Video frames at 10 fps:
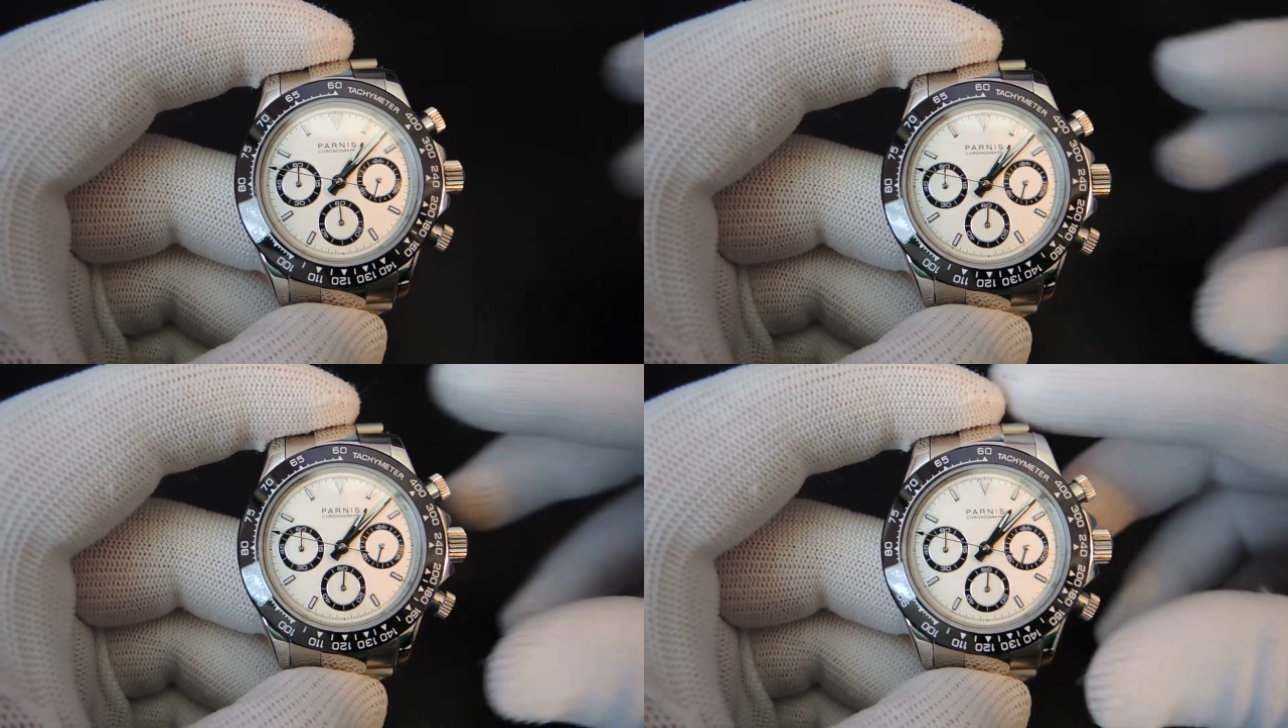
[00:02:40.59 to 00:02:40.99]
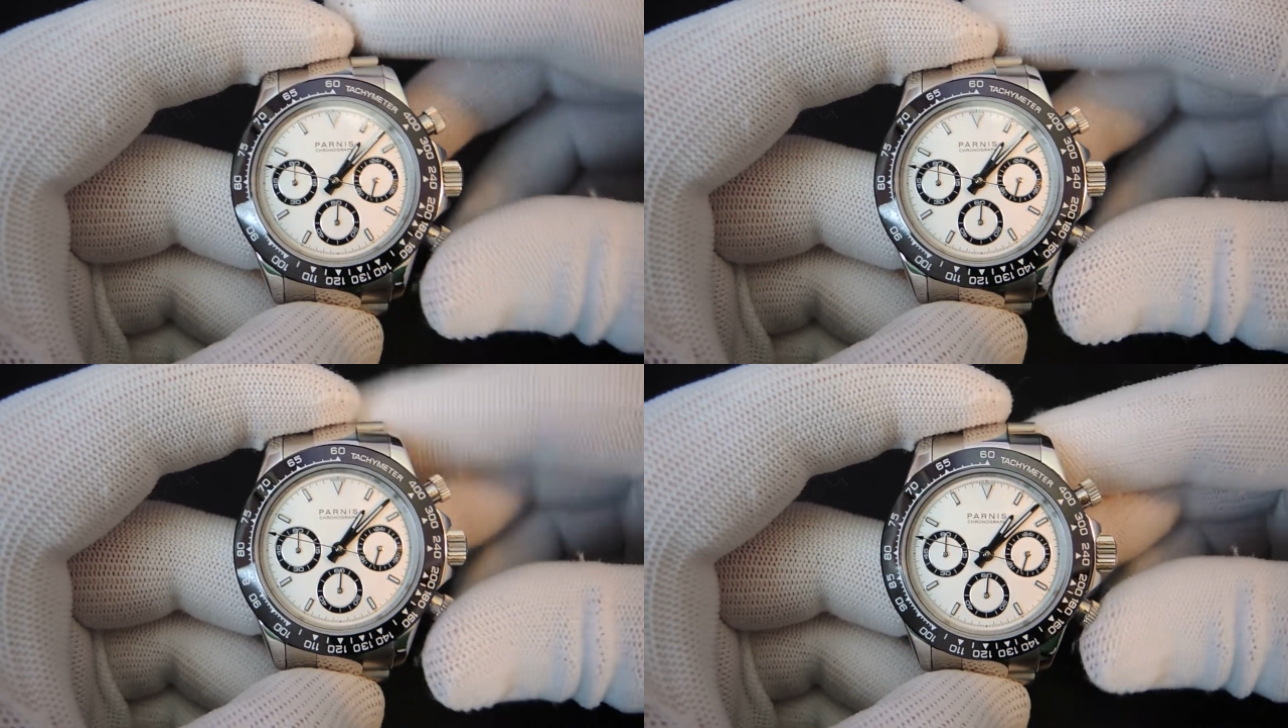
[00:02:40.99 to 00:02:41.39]

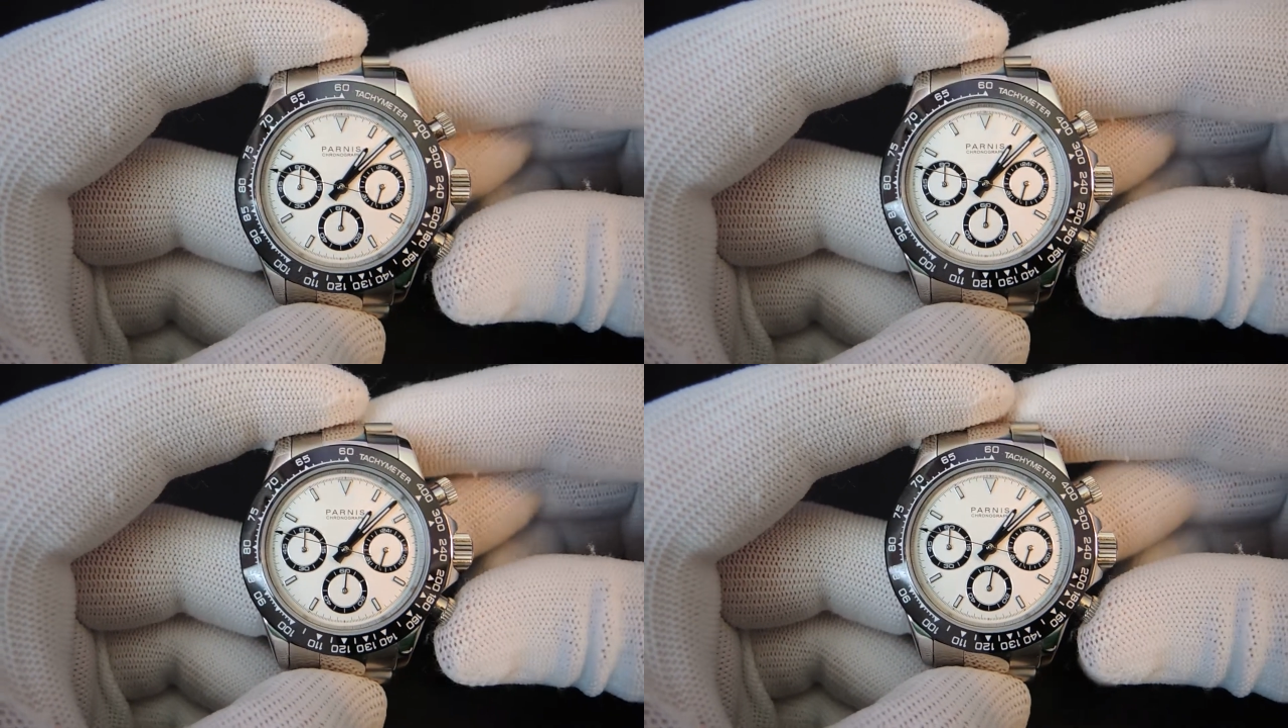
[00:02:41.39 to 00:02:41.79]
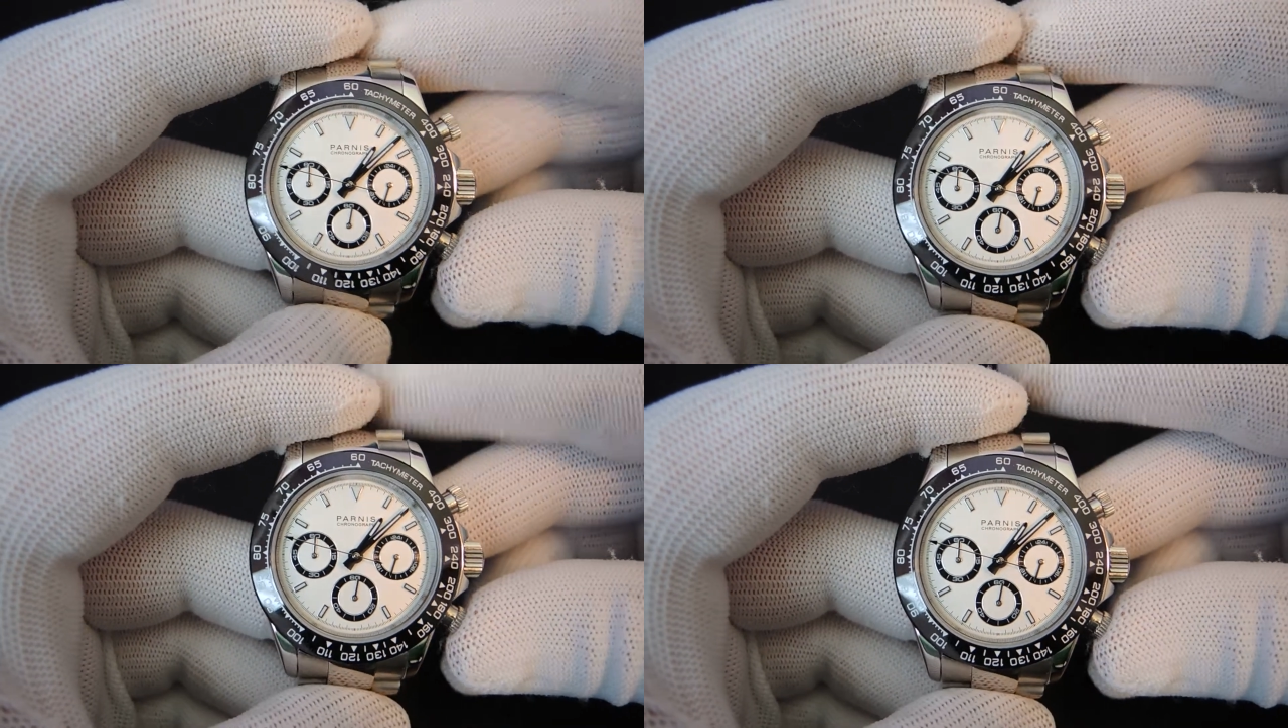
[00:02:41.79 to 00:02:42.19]
And this is
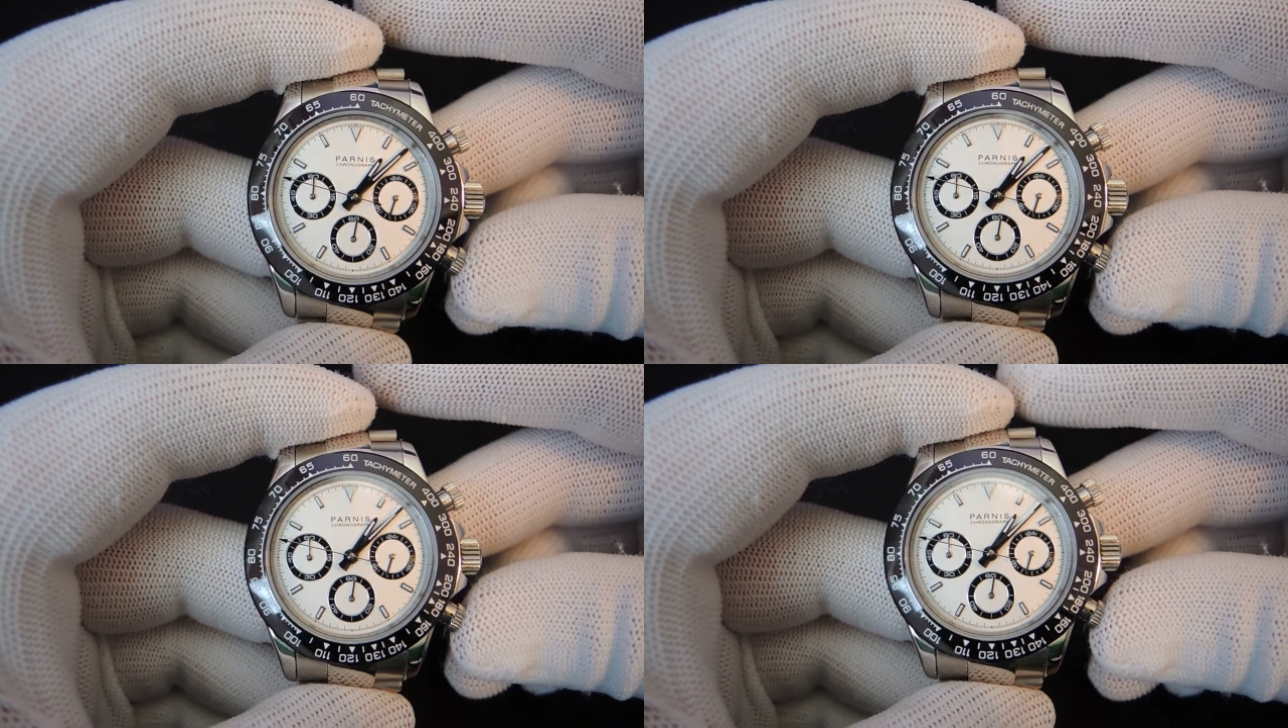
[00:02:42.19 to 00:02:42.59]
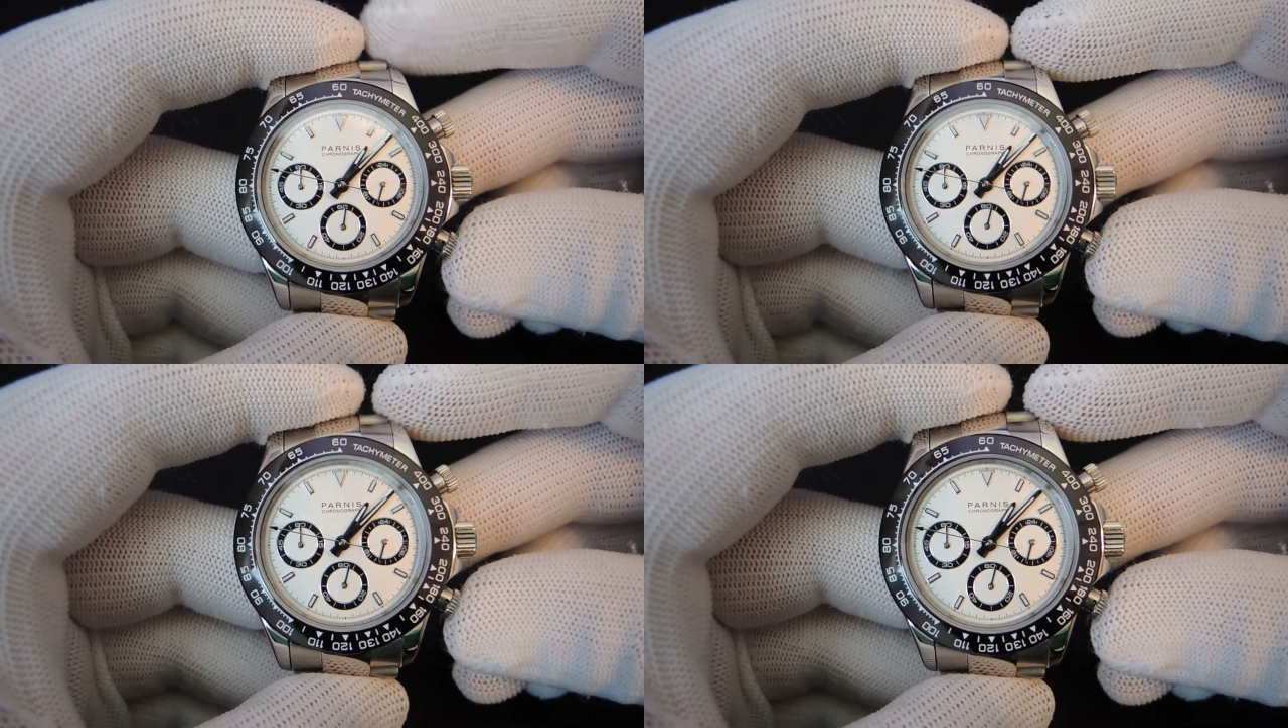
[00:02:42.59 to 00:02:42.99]
the
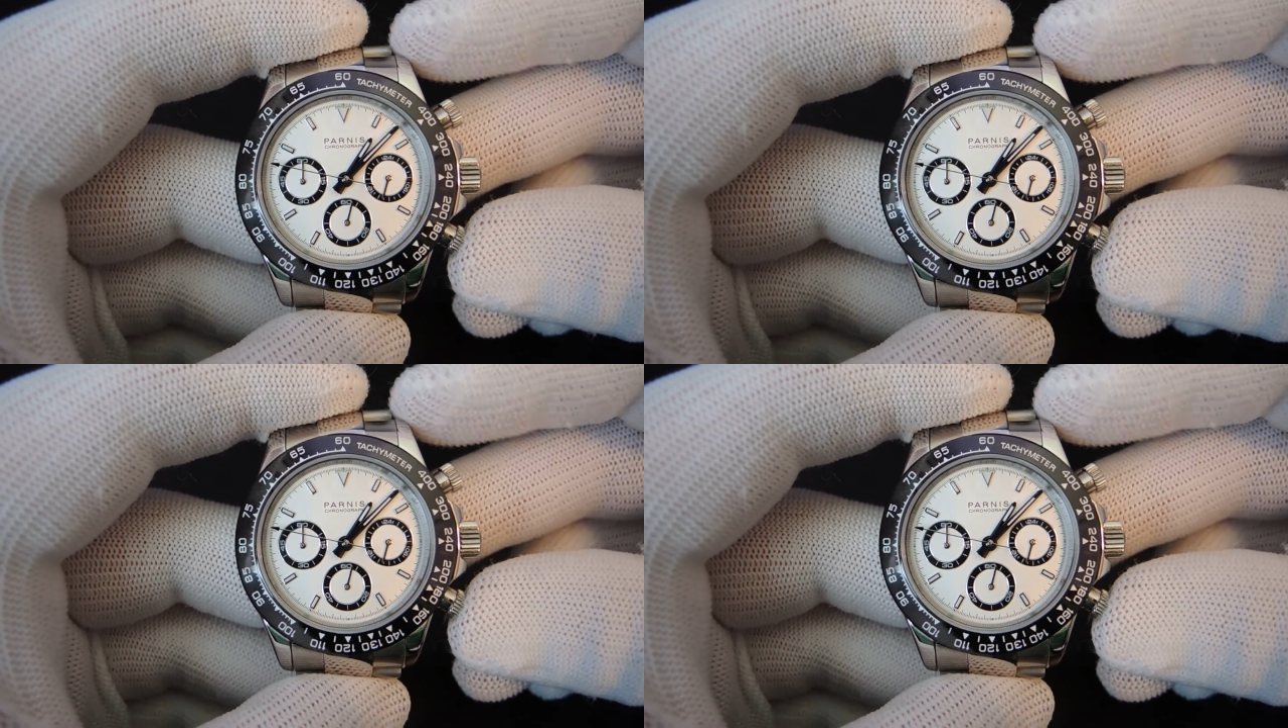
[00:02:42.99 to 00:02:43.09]
Seiko